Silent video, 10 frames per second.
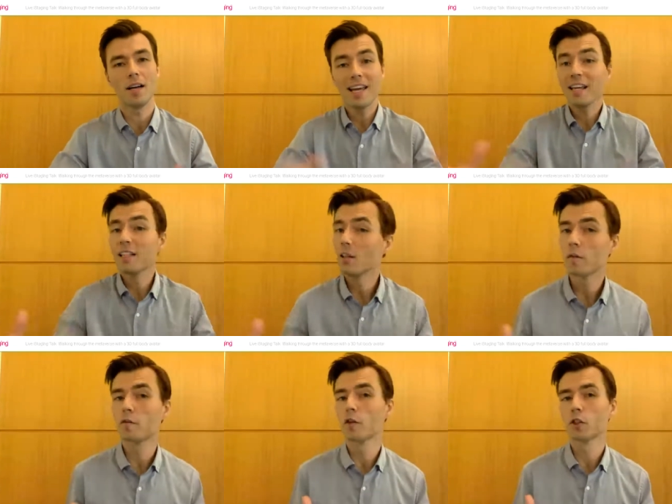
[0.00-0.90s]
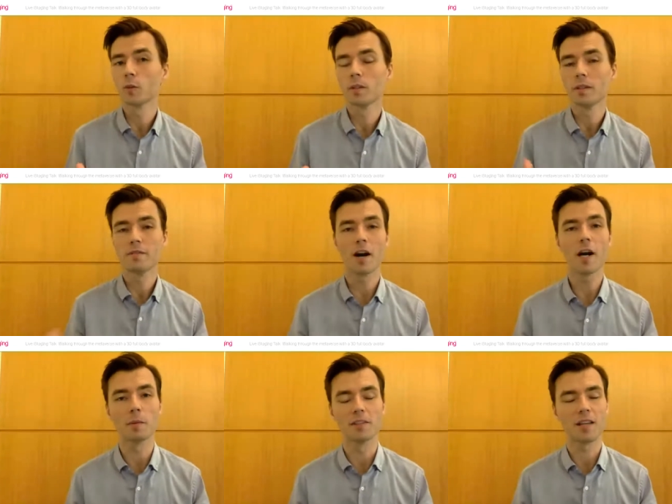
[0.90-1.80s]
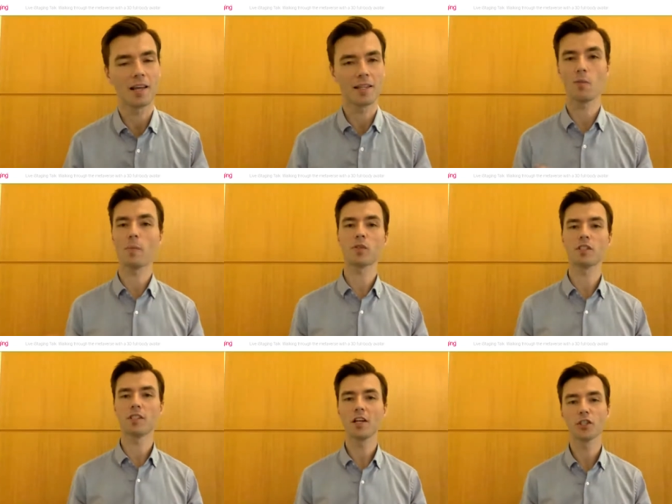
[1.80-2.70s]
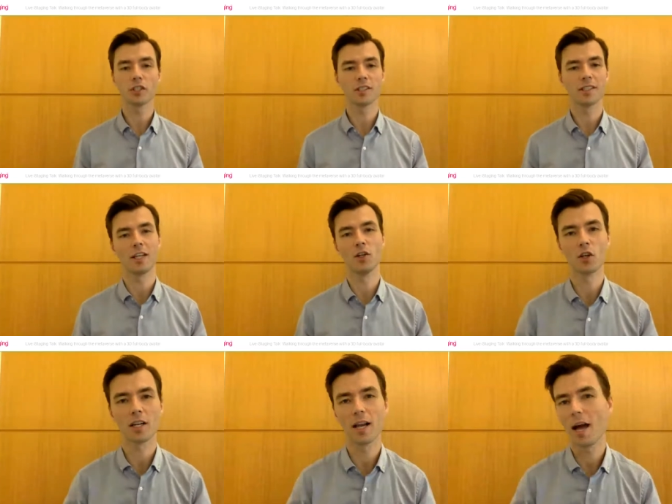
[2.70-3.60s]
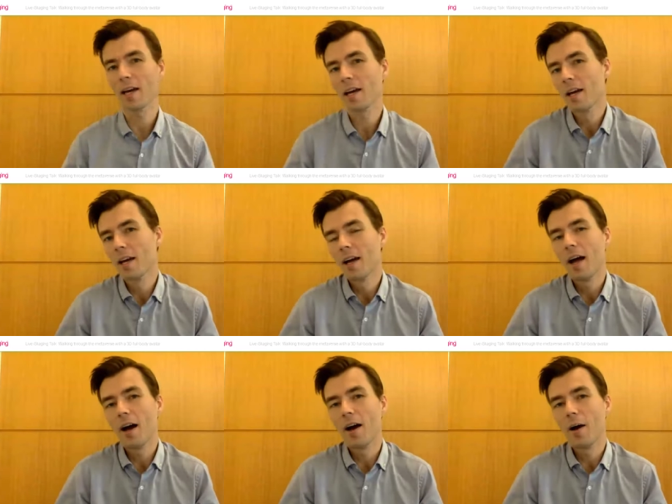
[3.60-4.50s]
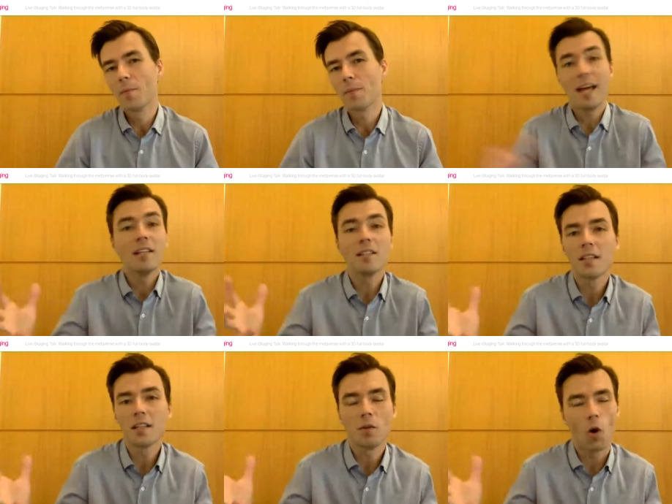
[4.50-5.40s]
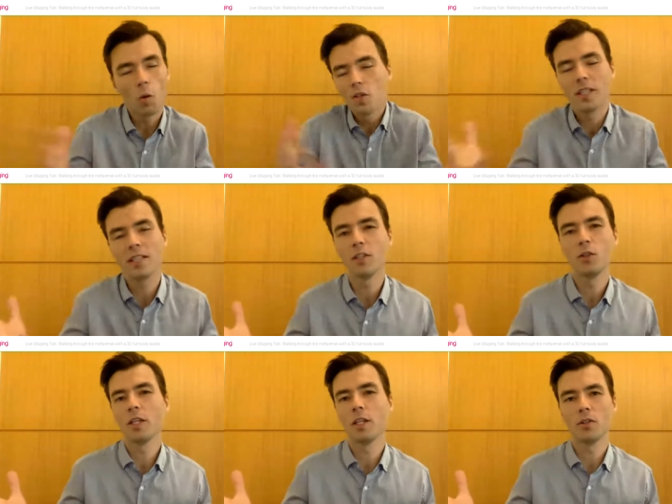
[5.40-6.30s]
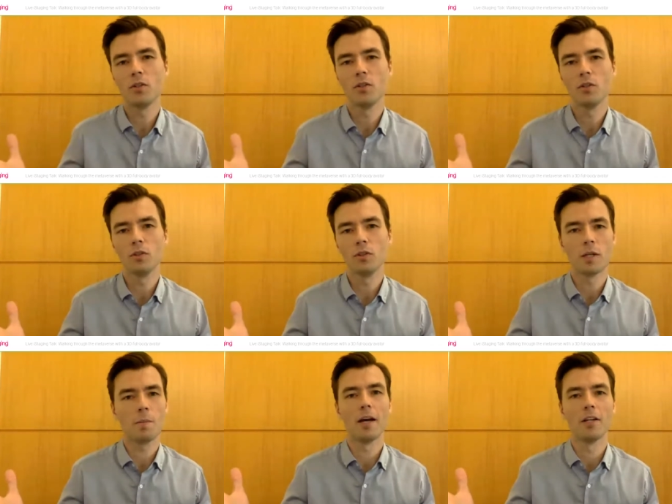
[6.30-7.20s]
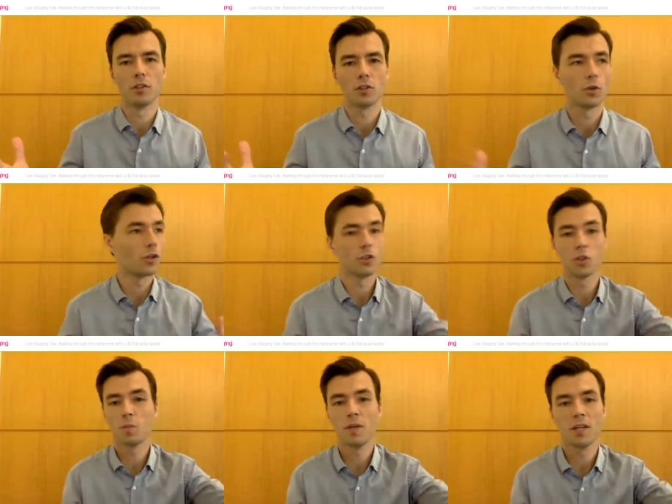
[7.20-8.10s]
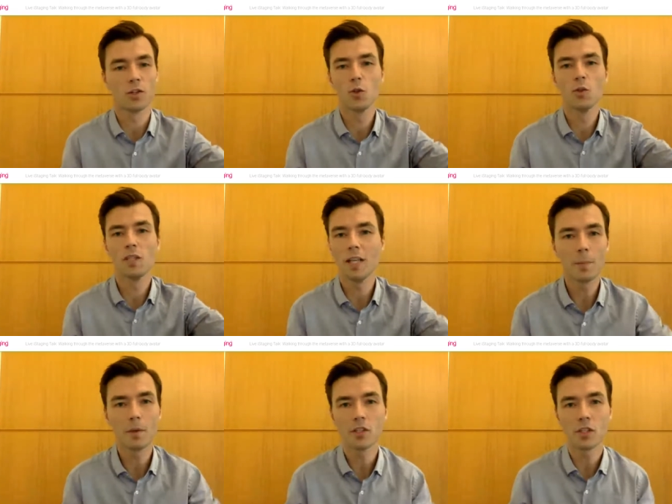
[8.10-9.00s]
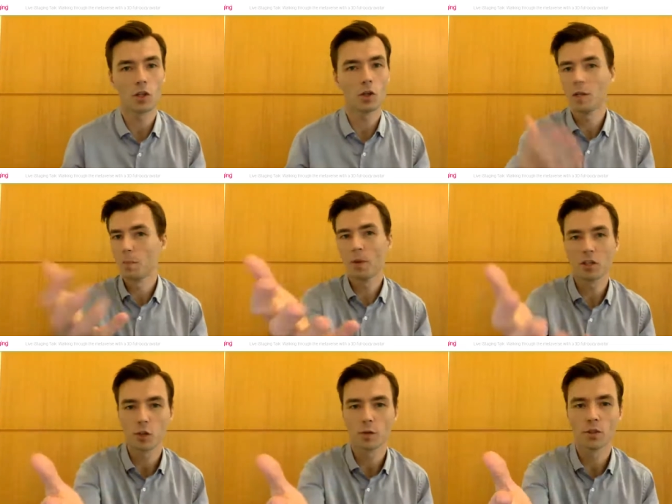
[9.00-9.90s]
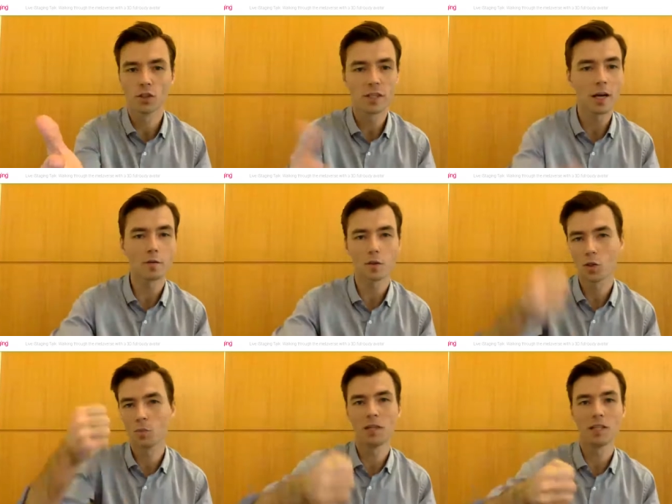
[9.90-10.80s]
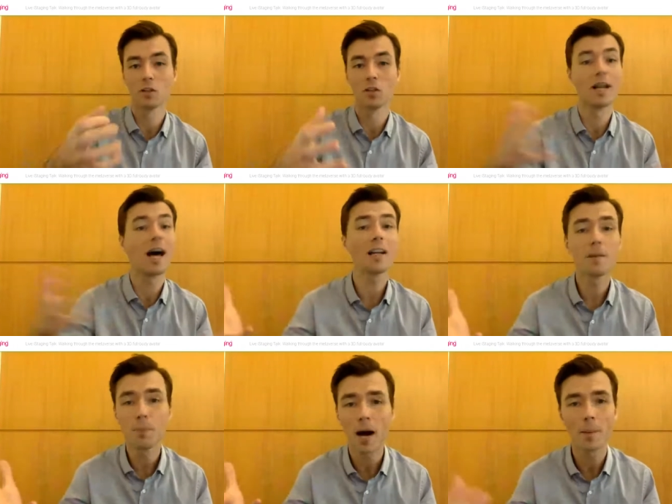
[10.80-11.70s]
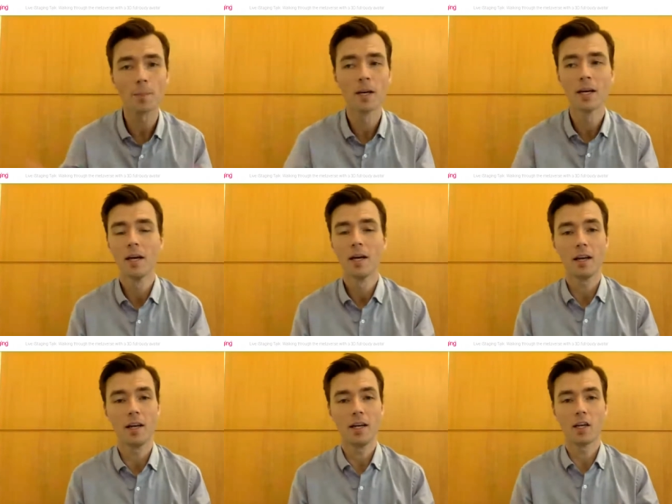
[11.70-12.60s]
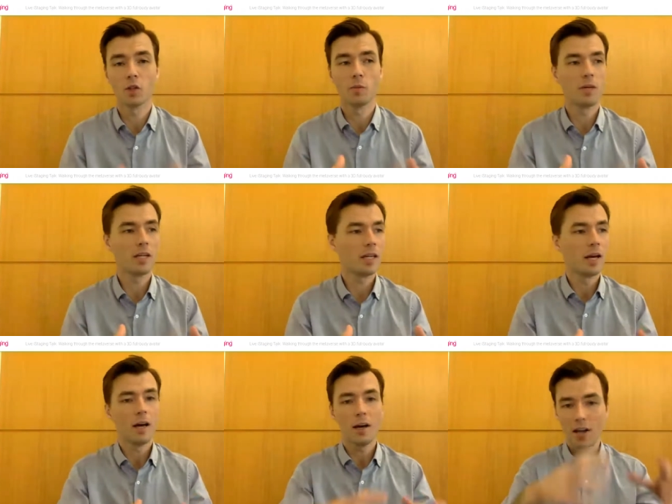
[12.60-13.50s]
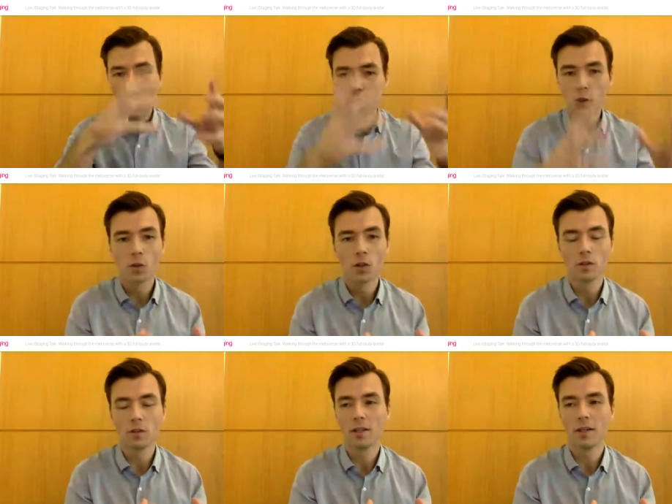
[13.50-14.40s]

in a virtual environment. And that representation can look like almost anything you can imagine. So it could just be a 2D image, it could be a picture of yourself, it could be a little lollipop, it could be an actual